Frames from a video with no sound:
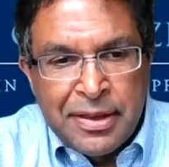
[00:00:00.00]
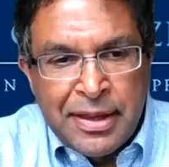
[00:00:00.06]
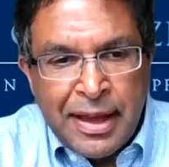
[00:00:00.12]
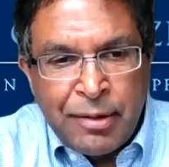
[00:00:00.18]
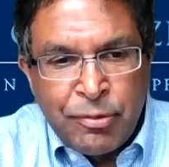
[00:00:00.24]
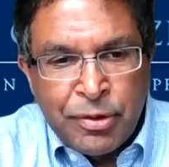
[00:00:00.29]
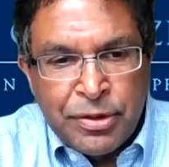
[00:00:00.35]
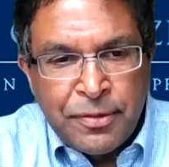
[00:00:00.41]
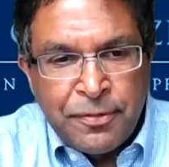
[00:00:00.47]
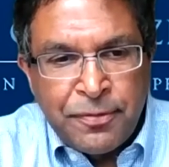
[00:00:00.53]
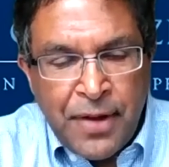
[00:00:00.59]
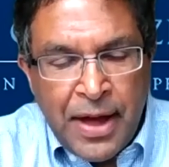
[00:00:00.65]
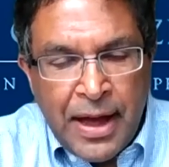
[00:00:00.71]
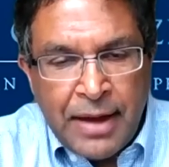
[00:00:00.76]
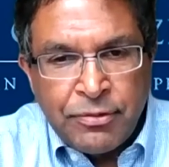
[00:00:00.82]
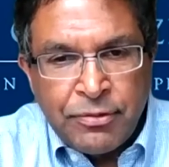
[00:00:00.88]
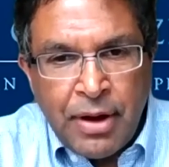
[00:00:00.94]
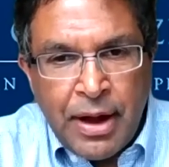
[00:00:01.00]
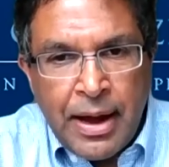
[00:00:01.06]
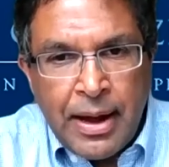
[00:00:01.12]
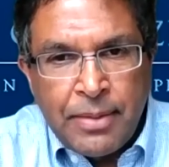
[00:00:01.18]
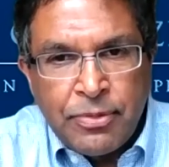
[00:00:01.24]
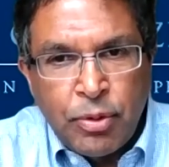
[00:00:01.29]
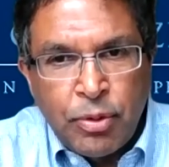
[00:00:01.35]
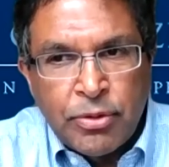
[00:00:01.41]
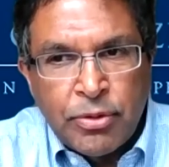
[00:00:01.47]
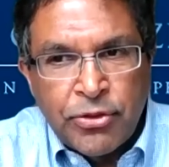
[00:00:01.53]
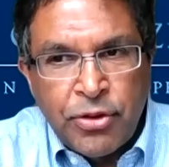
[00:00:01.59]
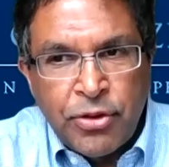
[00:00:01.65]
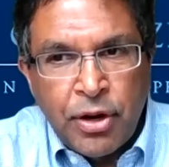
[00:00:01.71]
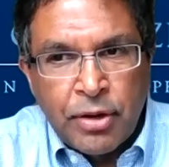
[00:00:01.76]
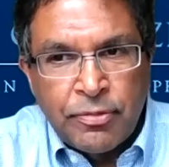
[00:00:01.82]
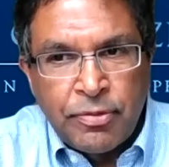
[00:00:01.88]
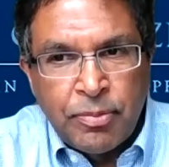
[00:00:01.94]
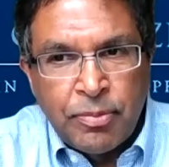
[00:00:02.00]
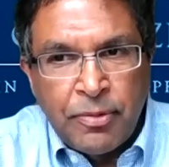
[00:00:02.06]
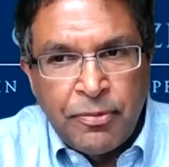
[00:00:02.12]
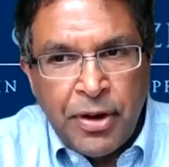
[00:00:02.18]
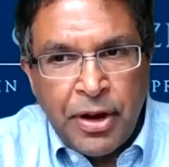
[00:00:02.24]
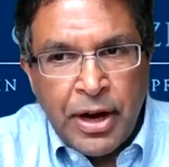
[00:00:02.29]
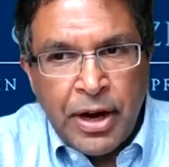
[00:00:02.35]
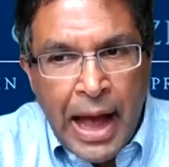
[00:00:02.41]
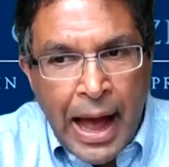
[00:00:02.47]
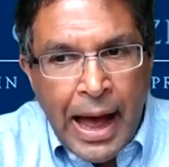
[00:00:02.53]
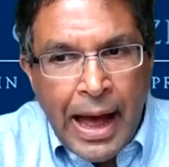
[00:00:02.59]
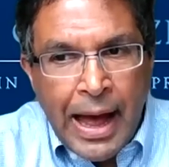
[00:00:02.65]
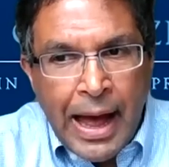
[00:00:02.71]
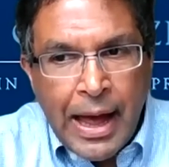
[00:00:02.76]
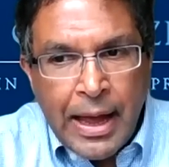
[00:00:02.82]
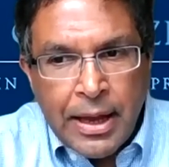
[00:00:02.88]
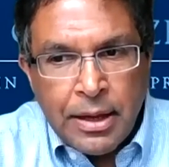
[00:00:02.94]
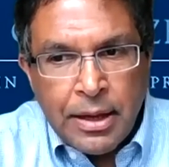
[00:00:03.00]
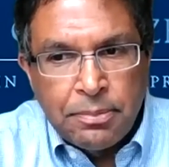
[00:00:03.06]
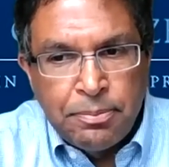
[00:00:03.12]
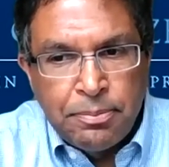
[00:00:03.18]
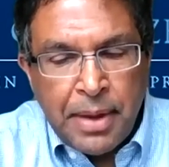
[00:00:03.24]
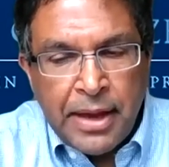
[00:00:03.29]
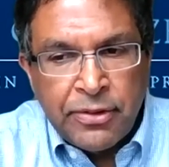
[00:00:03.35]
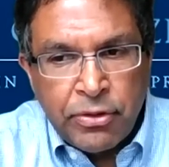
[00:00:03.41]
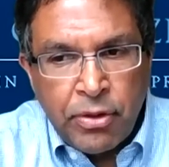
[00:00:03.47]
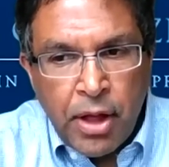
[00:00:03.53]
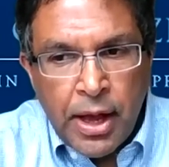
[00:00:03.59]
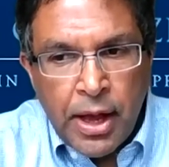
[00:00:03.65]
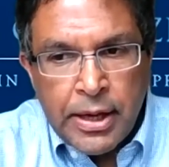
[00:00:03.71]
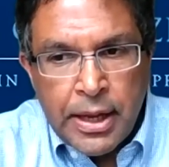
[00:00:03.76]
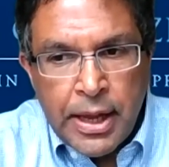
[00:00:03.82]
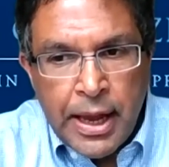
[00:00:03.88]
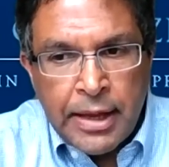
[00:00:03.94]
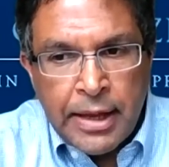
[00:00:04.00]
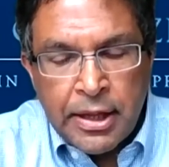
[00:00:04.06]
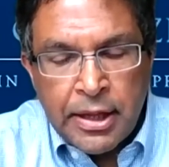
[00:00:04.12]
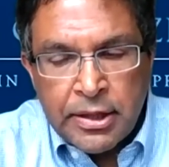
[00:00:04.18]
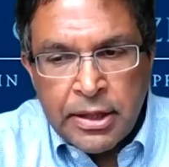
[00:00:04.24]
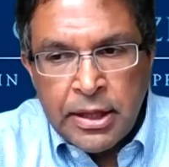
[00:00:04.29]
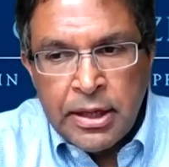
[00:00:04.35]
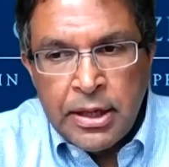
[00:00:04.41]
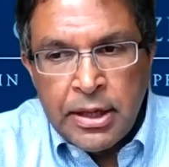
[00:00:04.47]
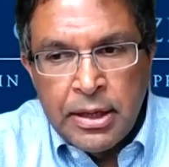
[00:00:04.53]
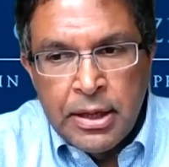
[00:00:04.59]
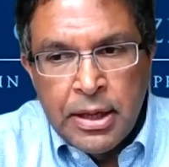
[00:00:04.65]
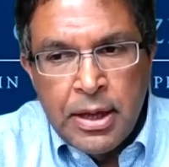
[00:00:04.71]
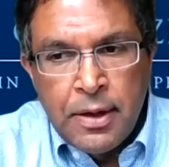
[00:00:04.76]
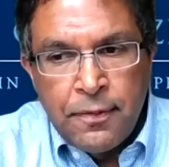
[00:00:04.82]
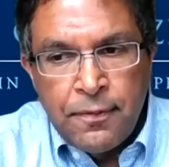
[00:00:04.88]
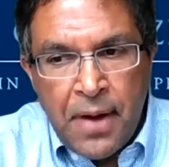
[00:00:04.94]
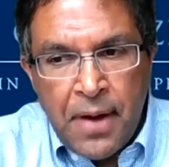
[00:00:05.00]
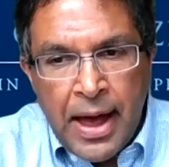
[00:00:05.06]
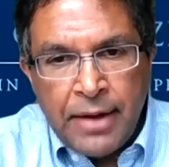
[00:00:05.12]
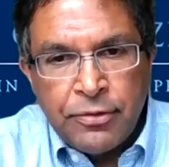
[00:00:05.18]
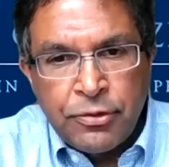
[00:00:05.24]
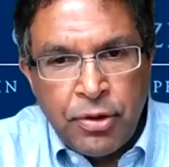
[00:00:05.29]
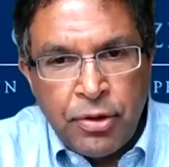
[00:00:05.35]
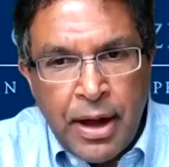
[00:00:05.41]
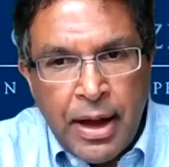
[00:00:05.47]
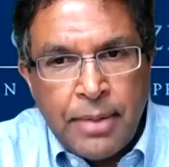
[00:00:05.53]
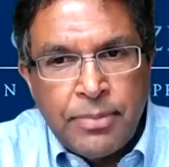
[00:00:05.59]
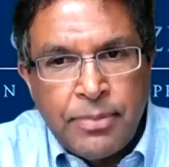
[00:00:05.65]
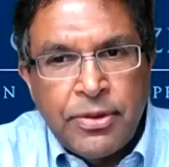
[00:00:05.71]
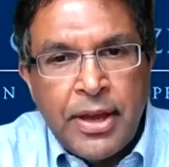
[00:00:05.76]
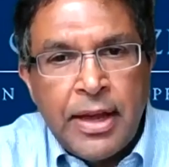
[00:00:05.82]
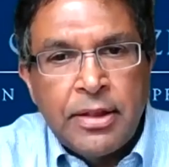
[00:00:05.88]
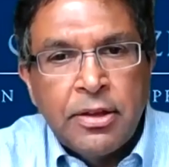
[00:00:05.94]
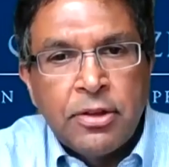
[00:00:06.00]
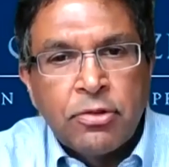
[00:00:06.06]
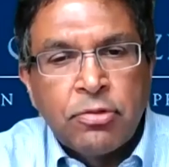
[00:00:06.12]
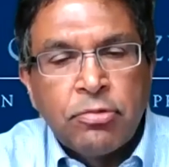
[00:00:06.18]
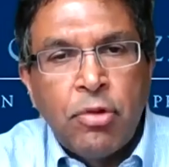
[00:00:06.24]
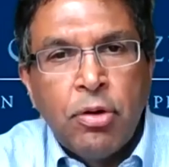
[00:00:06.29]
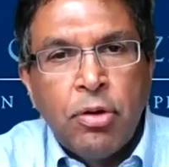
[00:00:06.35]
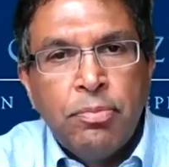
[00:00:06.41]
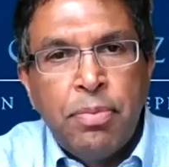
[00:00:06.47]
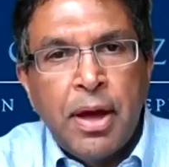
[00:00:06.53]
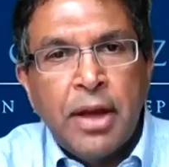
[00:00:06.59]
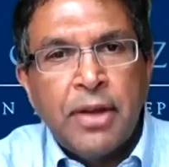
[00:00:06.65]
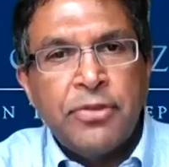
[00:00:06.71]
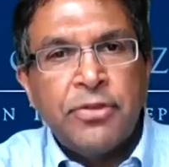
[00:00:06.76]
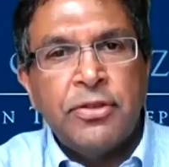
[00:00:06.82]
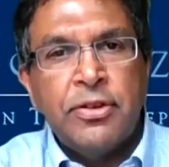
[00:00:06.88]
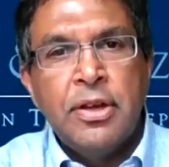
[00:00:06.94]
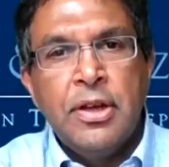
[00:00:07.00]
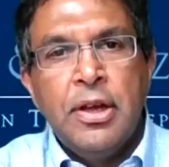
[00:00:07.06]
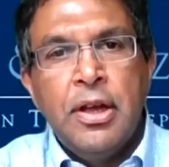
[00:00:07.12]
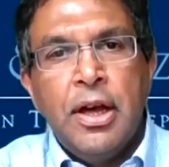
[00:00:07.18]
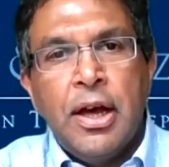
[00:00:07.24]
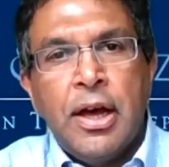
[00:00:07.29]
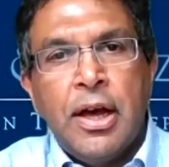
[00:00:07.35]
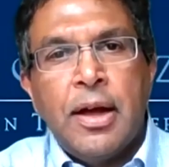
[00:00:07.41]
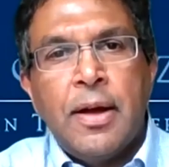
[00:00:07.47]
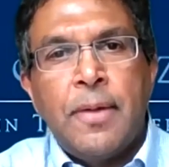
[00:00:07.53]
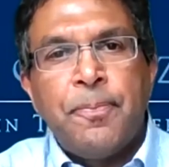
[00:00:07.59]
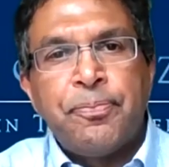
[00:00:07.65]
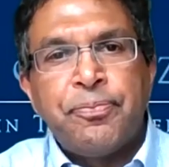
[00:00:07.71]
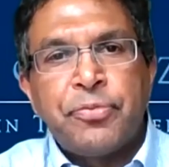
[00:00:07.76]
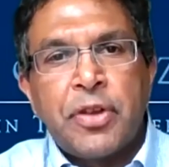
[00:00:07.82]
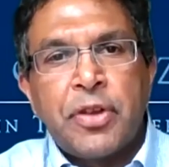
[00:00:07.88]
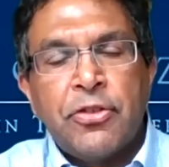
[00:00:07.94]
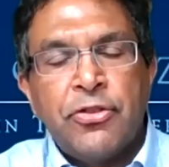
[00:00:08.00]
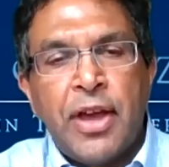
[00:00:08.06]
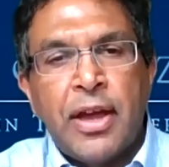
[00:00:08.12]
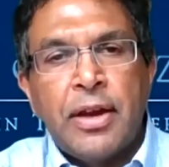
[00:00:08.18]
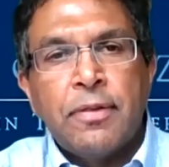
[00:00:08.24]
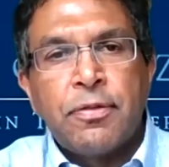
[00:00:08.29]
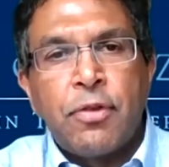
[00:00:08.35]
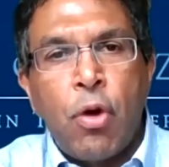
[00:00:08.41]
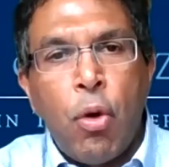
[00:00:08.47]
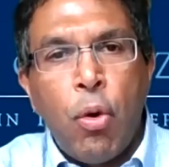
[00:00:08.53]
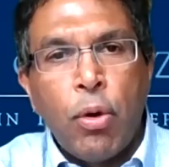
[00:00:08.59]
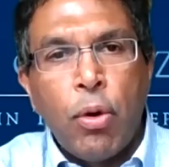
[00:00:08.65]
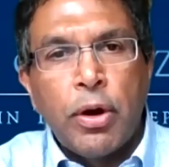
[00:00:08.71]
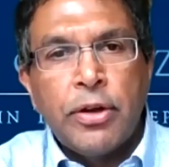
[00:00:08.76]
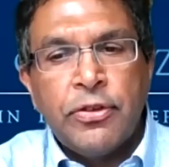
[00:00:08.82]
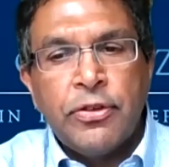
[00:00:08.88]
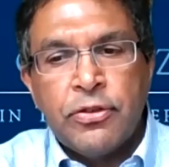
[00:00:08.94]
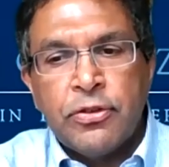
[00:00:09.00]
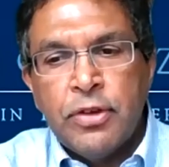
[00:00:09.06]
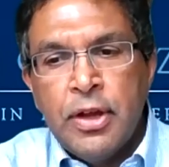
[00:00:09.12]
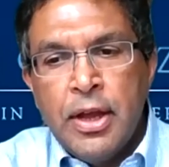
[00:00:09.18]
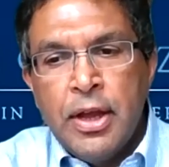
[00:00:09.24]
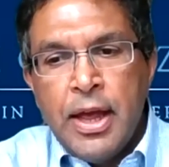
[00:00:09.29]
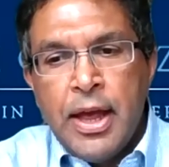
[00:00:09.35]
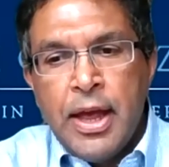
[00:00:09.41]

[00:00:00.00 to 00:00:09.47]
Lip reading: that with the 5 tribes, one was starting from a very high baseline, and that the 5 tribes had this robust set of courts